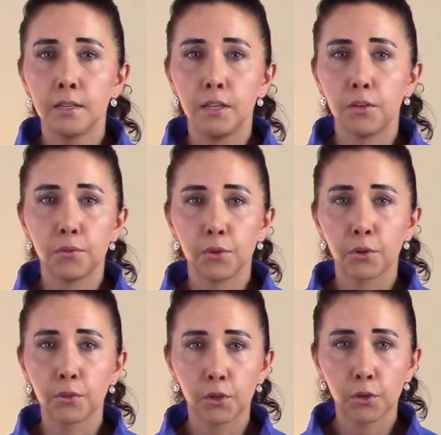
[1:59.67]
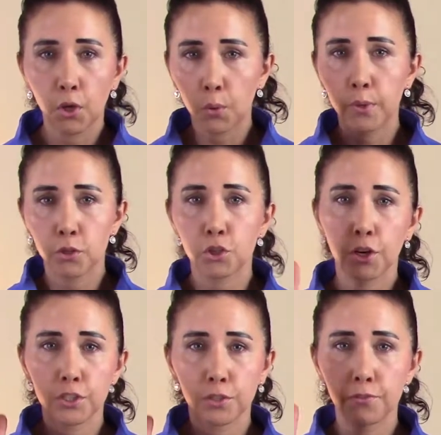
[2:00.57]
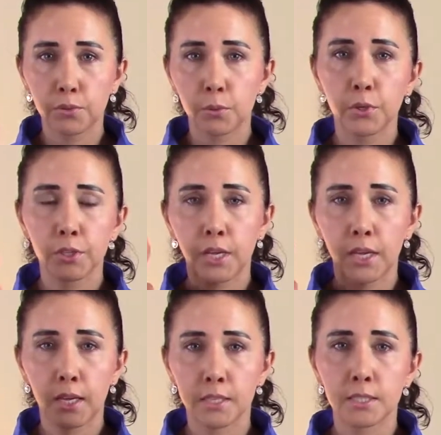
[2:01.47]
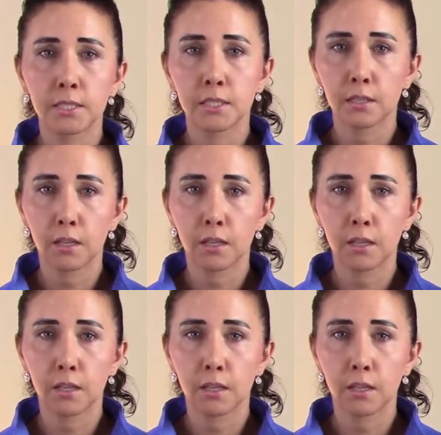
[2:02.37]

they're charging forward, and